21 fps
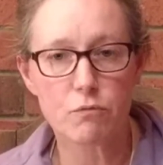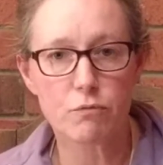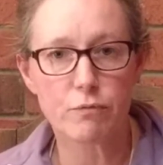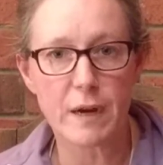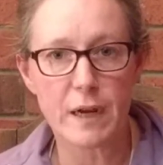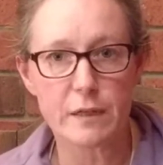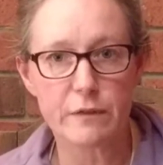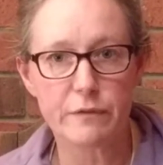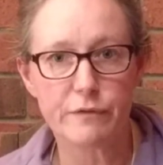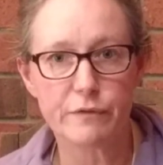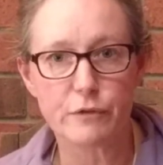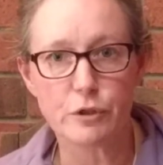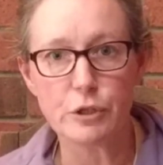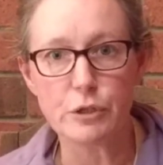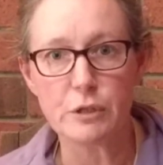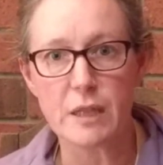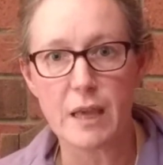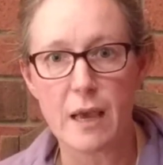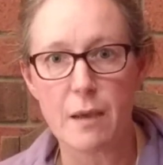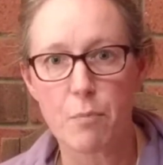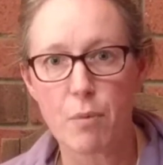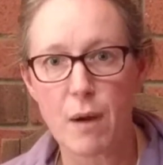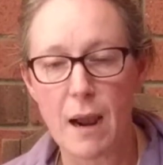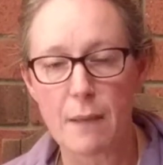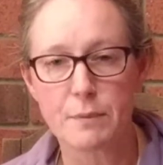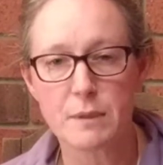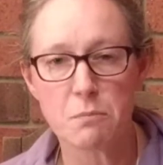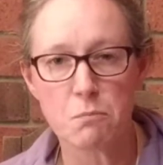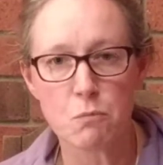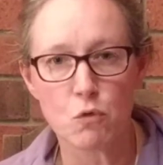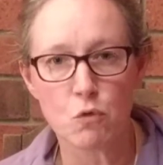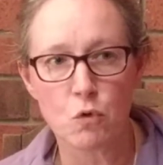red fruit there,
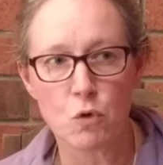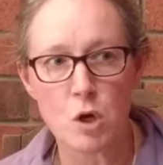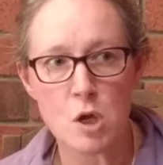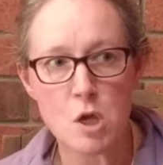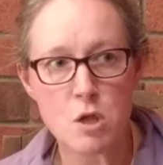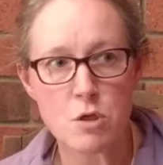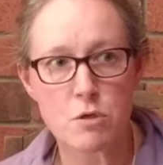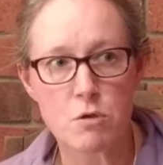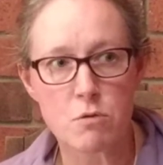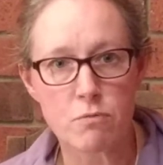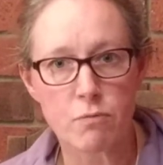perhaps more the